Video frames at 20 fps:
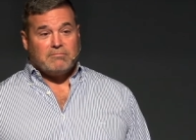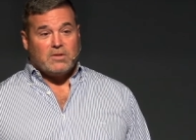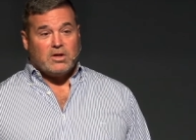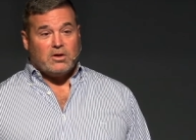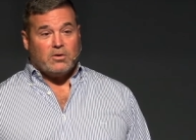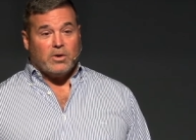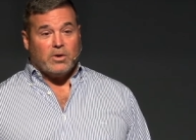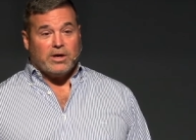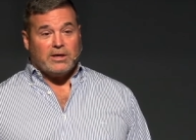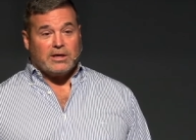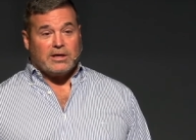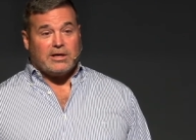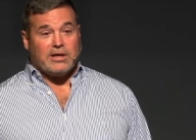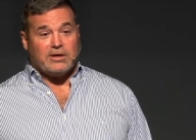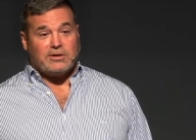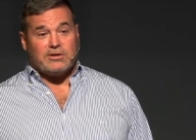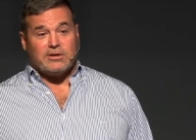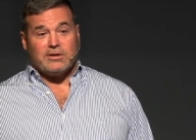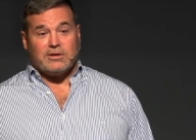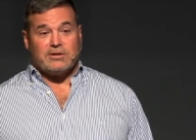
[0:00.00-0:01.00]
you went in the
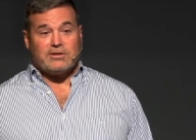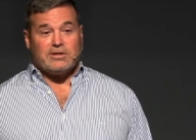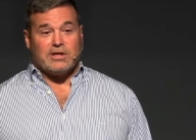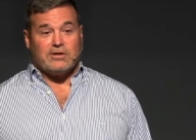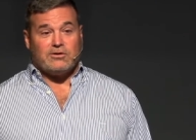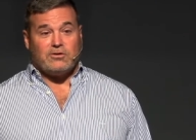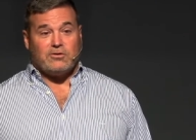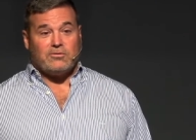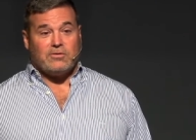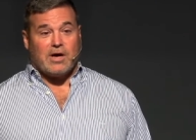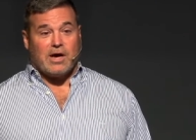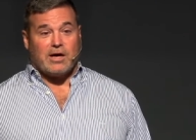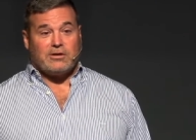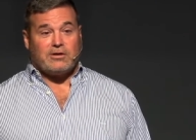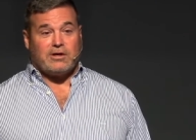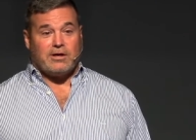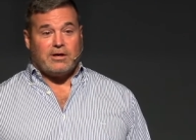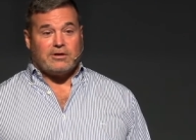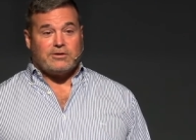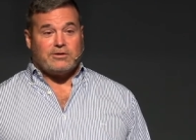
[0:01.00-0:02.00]
kitchen and said, Do not
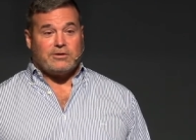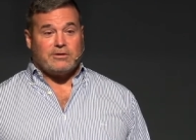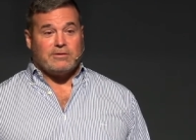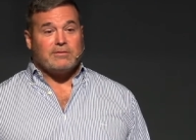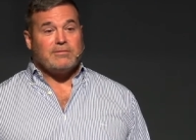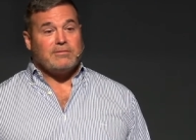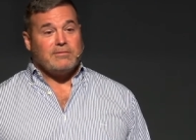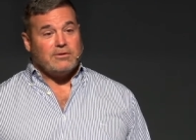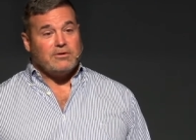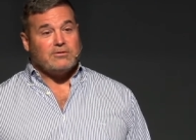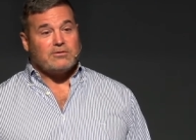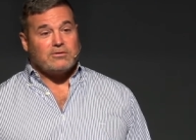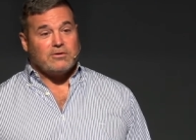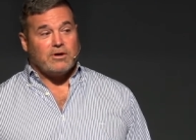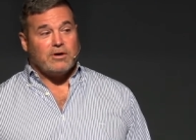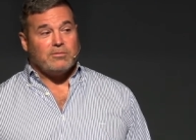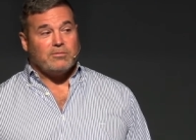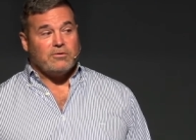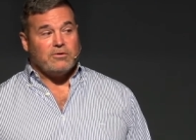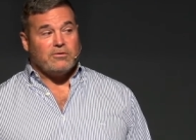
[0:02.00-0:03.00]
touch, and you
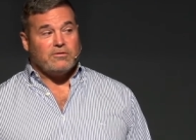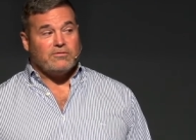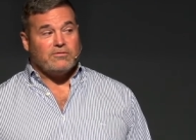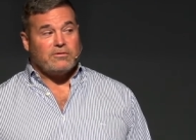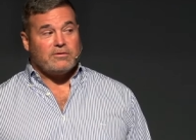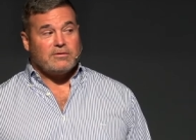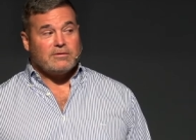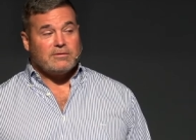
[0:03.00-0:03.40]
saw it moved.